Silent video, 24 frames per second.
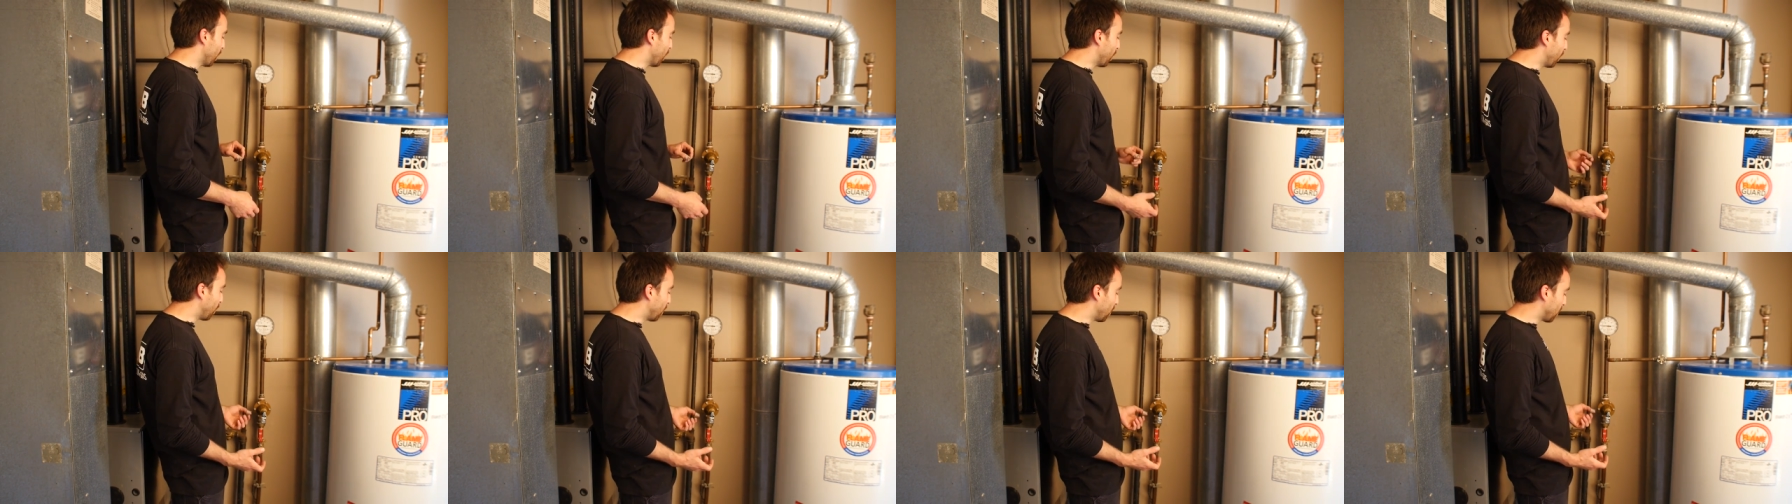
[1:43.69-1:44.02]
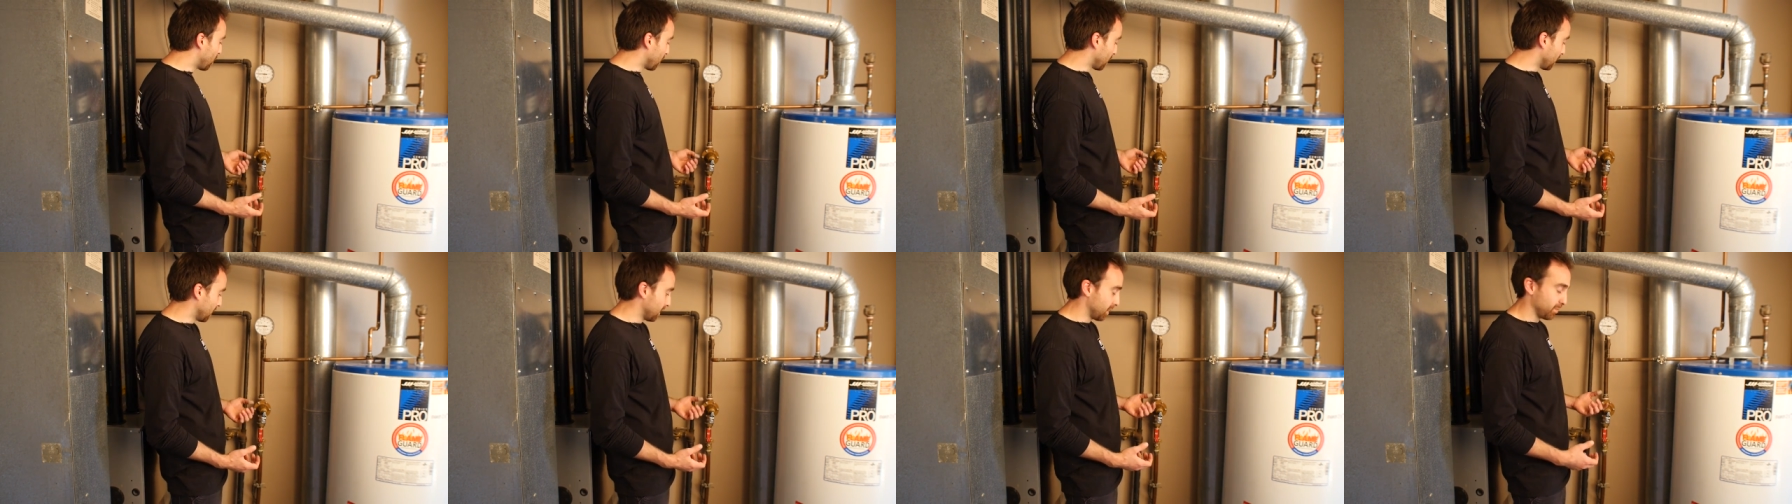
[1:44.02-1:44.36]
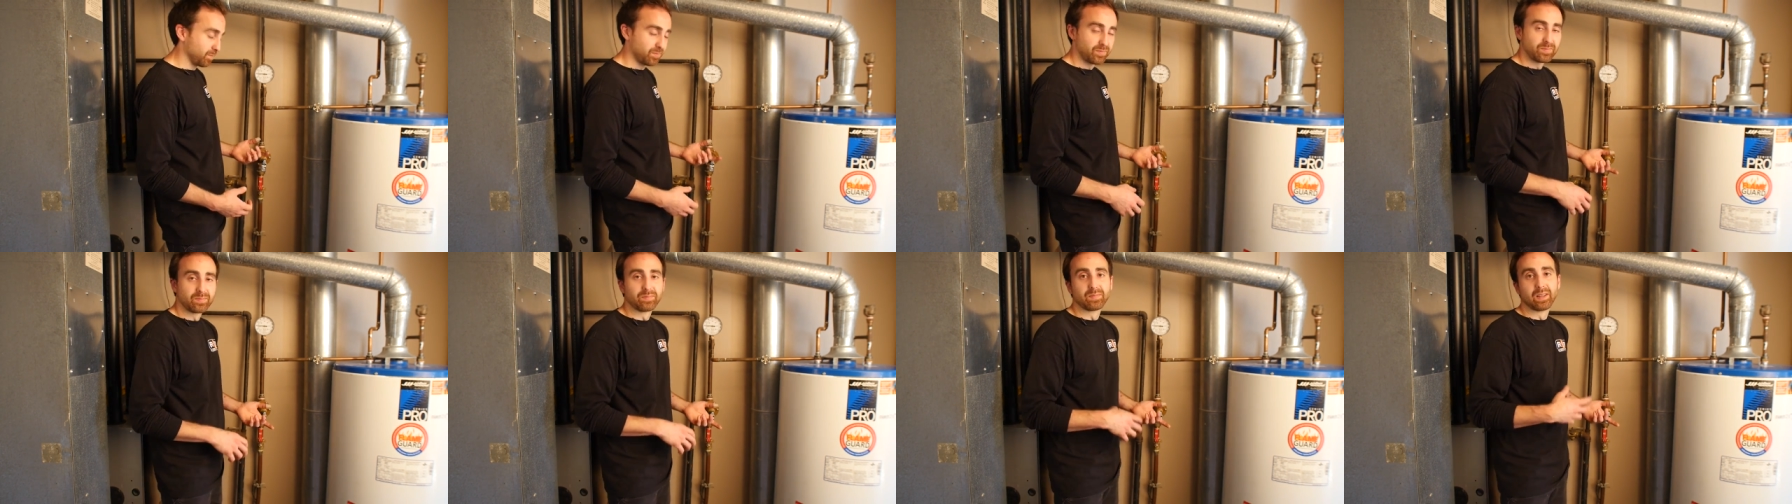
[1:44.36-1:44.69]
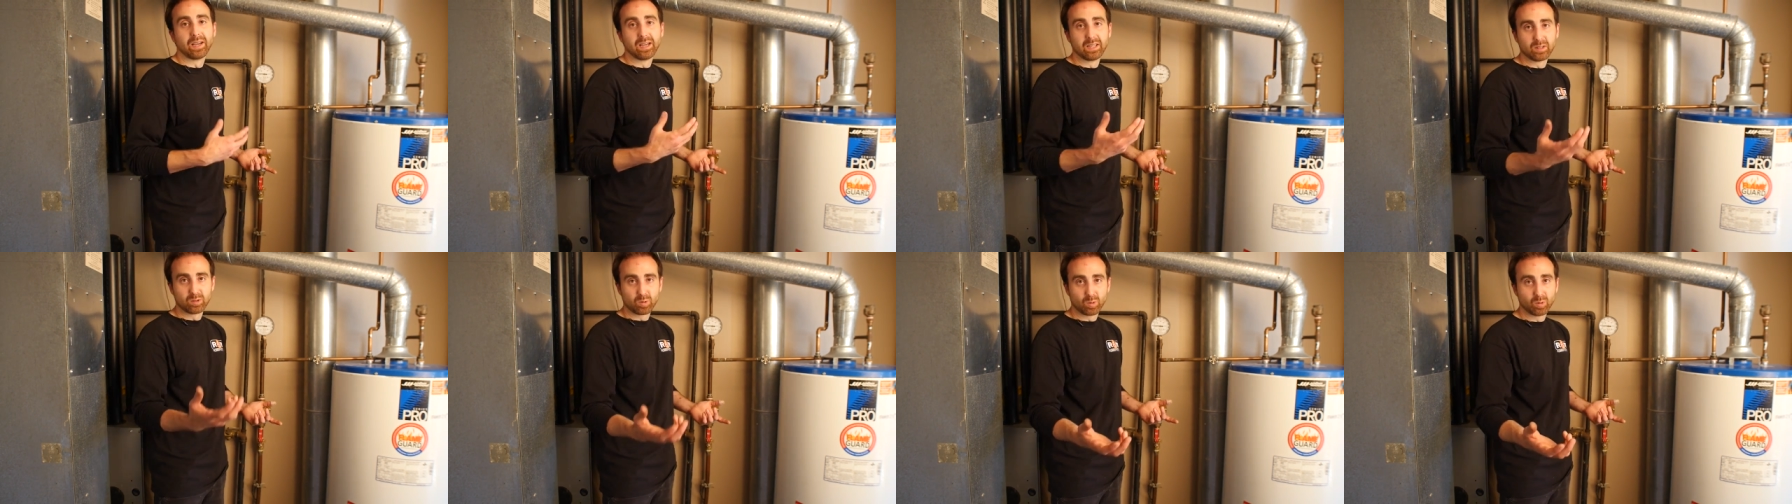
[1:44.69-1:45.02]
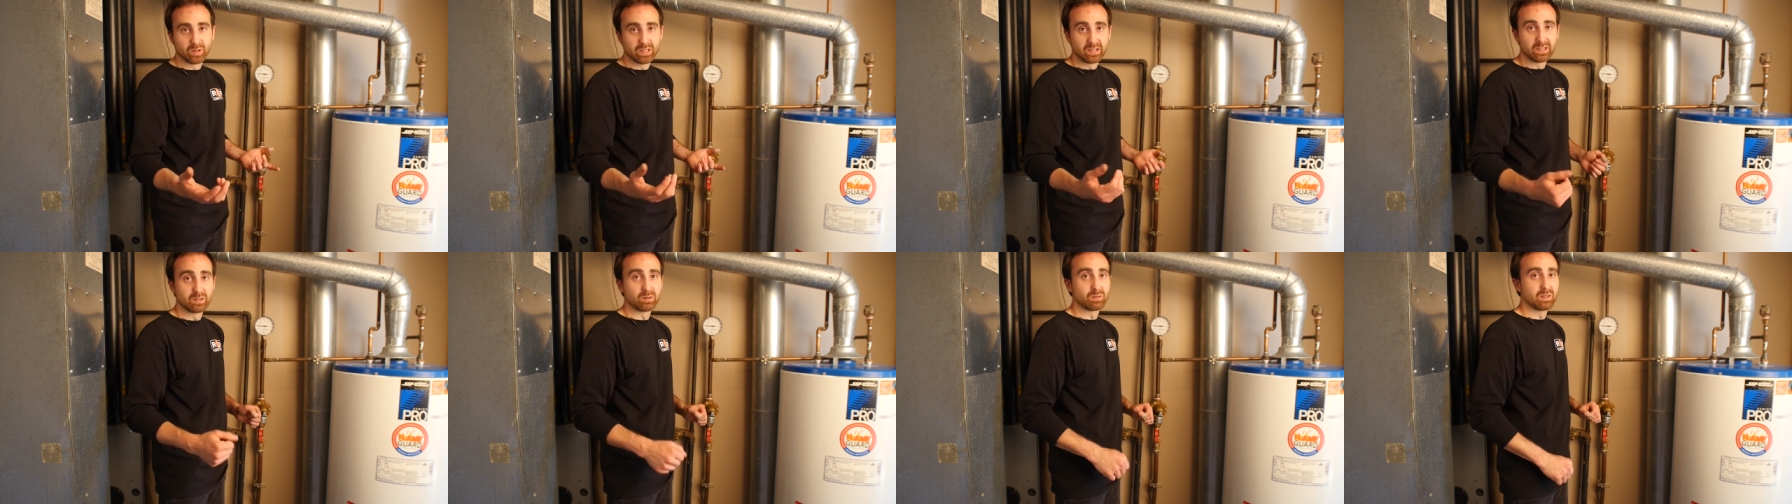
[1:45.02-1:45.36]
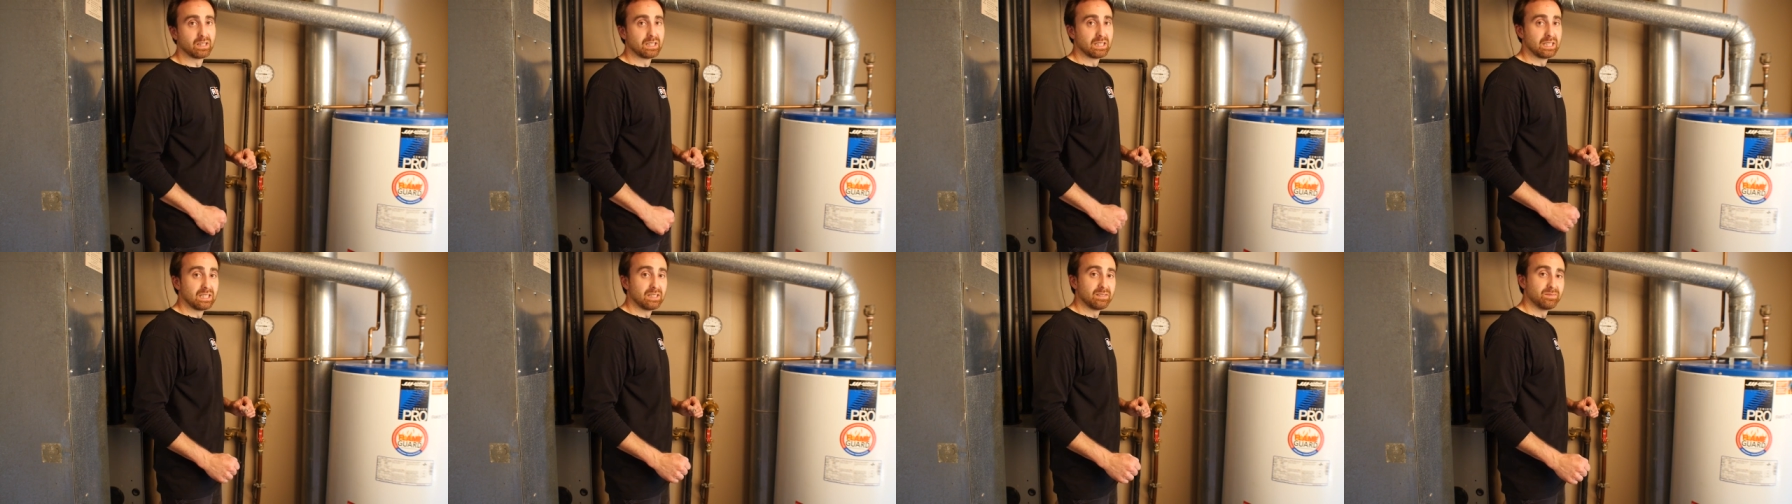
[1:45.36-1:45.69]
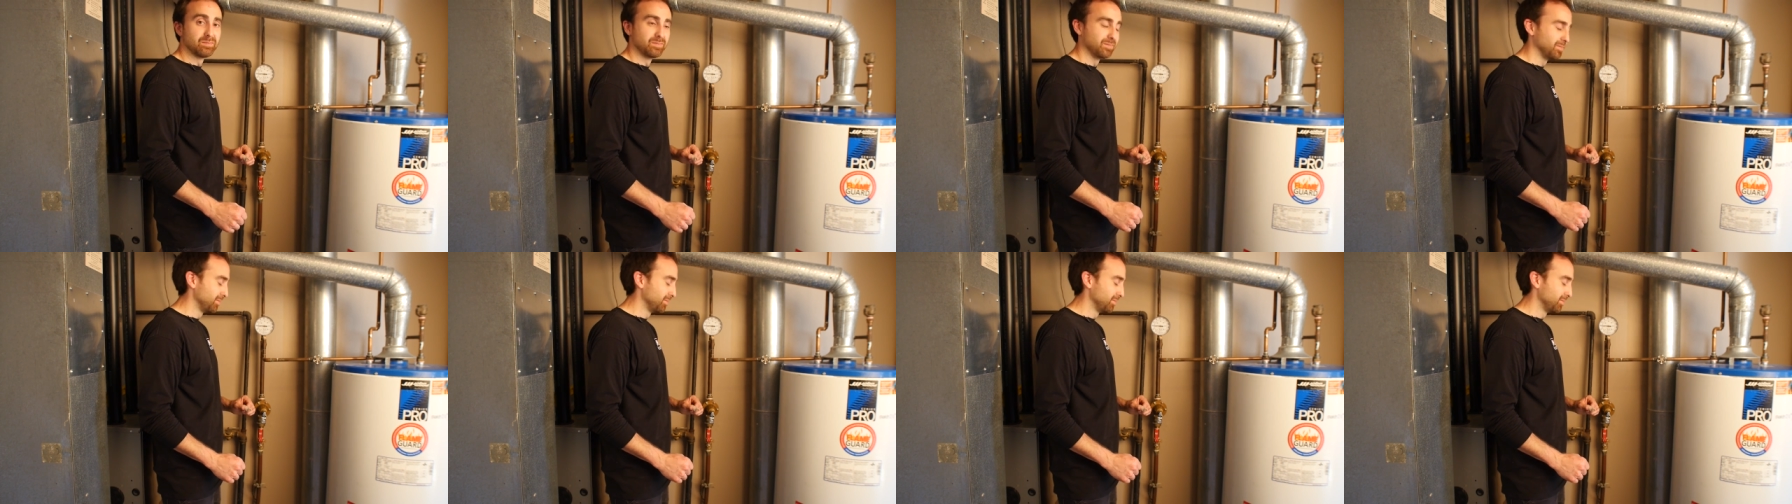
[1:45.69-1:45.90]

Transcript: or a toilet running.